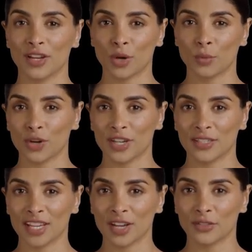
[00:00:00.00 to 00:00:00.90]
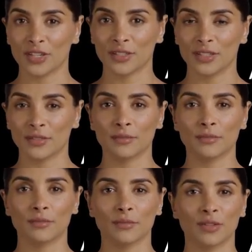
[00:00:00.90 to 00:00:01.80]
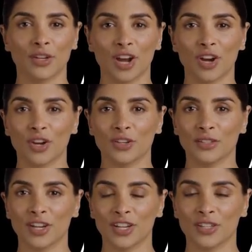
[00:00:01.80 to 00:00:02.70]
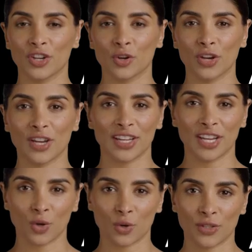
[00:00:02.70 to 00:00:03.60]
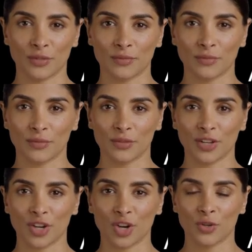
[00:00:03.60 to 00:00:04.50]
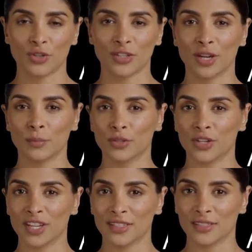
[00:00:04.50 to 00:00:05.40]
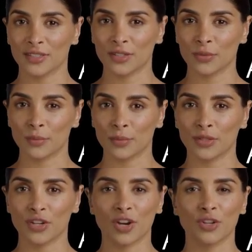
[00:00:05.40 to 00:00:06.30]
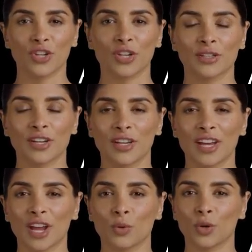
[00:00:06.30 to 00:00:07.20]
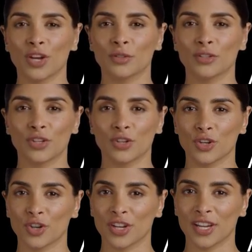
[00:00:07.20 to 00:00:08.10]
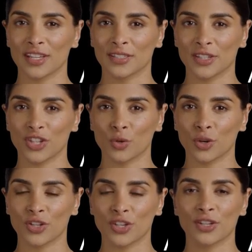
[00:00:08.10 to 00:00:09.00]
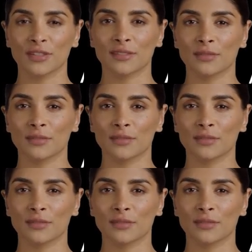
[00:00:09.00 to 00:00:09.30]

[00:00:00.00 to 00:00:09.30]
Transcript: Appraise the evidence. Not all studies are created equal. Look for sample sizes, methodologies, and relevance to your client's situation.